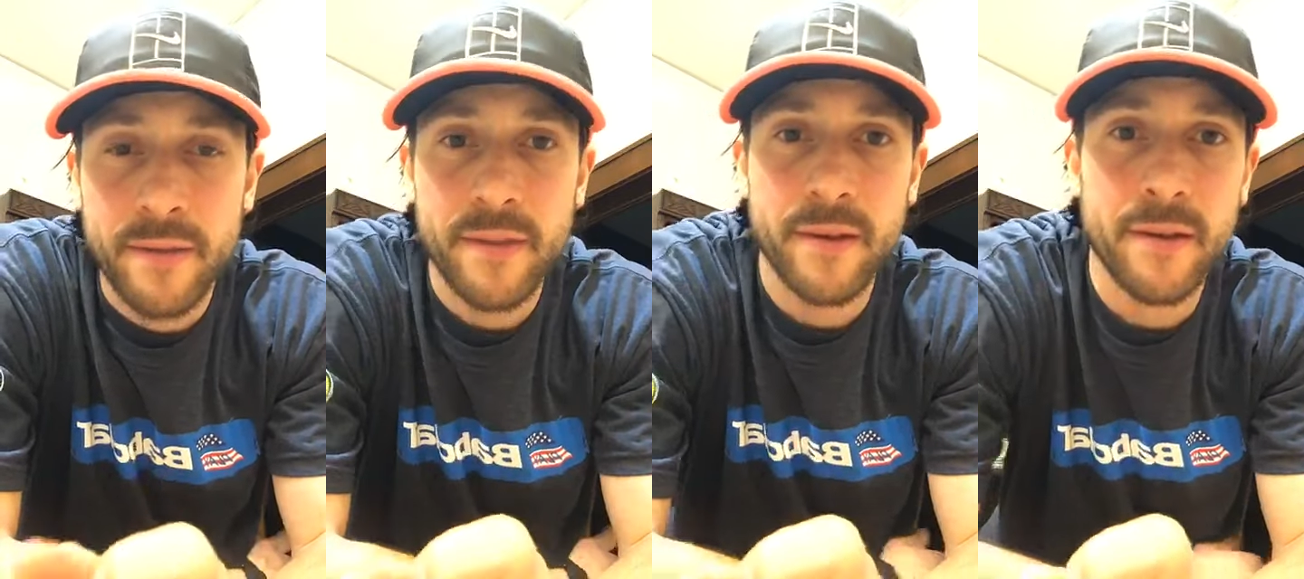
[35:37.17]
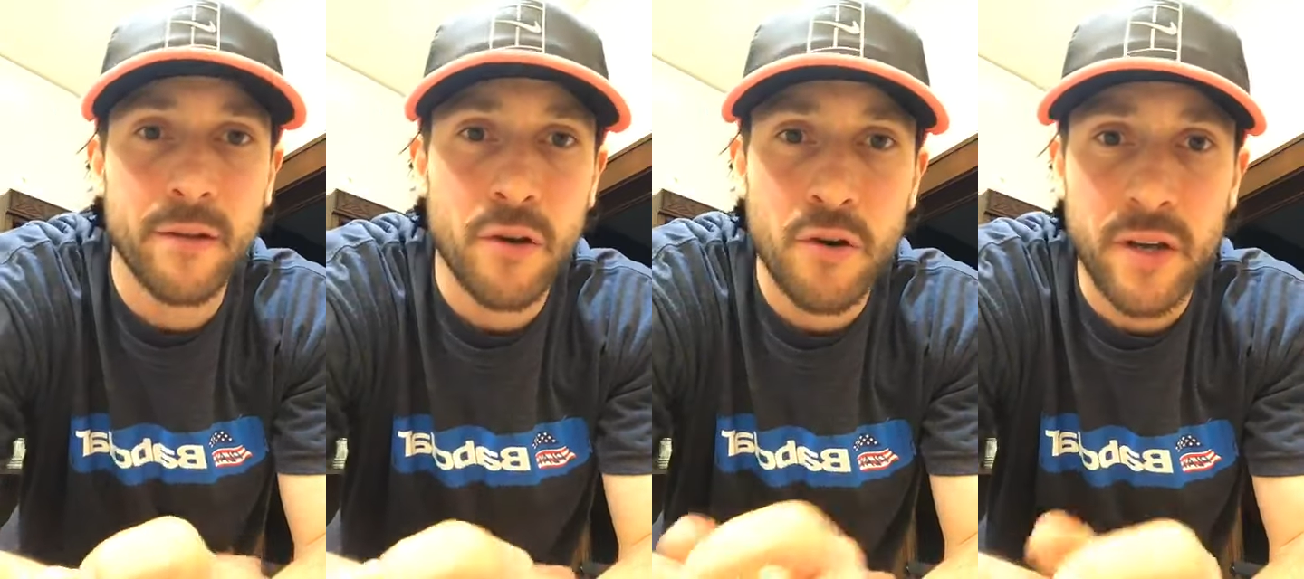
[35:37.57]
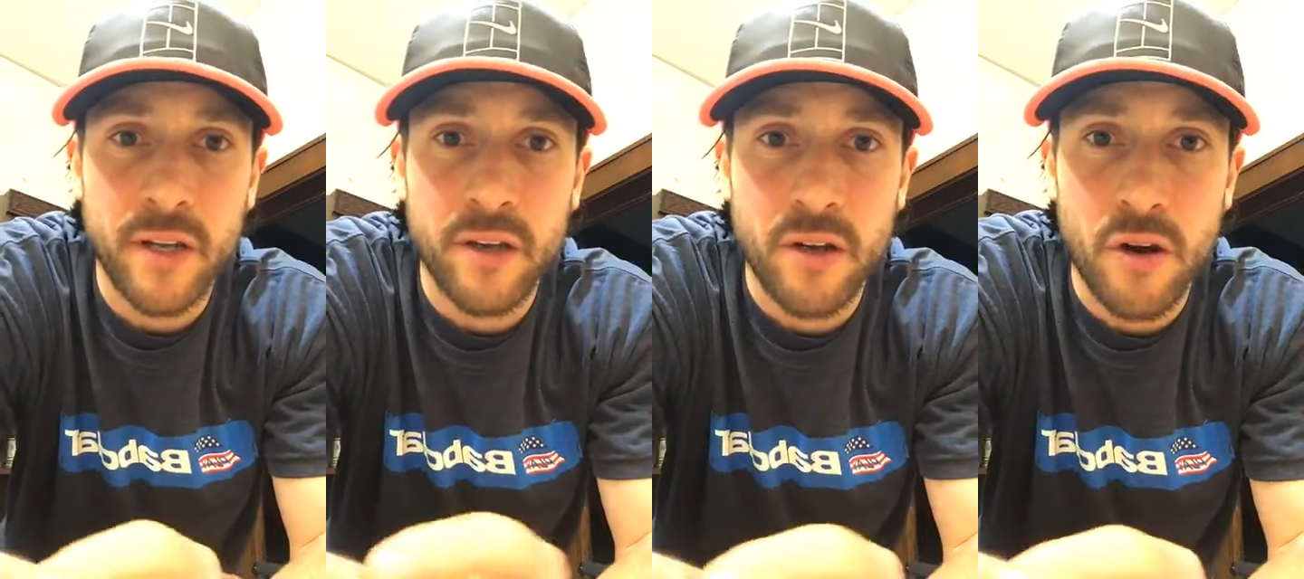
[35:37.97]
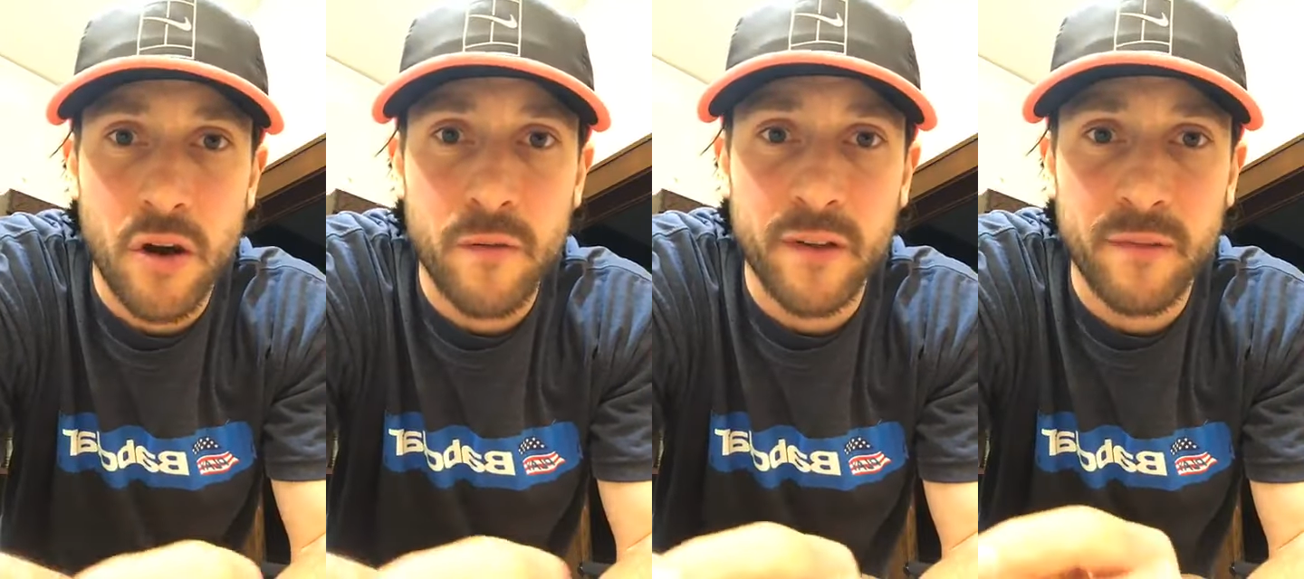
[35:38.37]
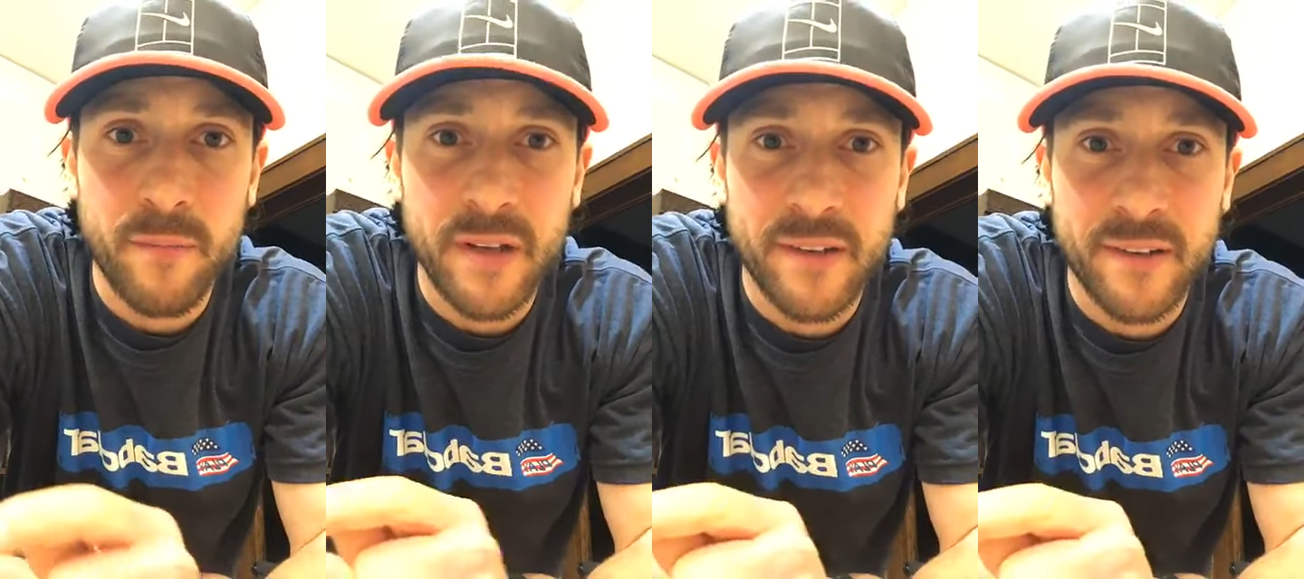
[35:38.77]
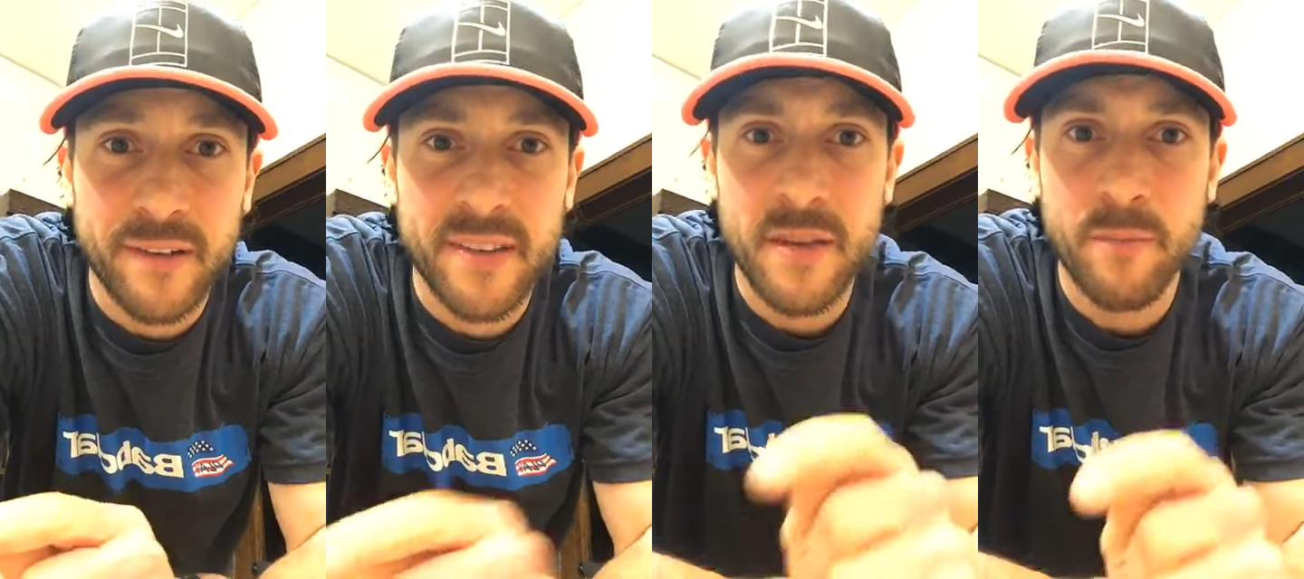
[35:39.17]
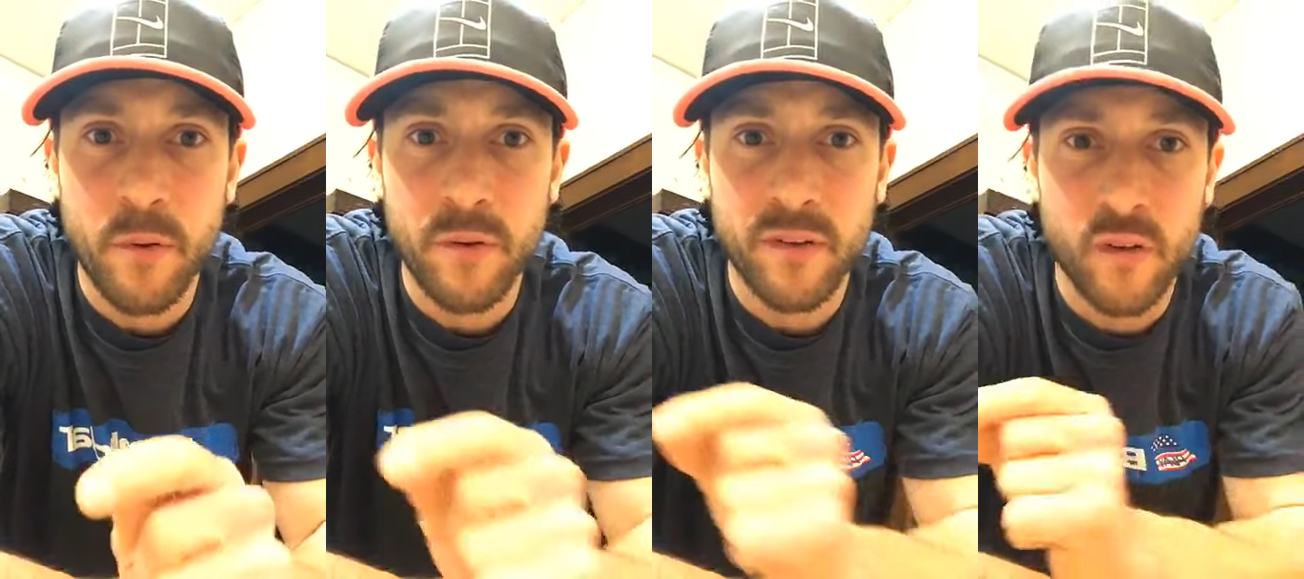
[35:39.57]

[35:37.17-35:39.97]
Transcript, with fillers: the learning curve is much steeper, it's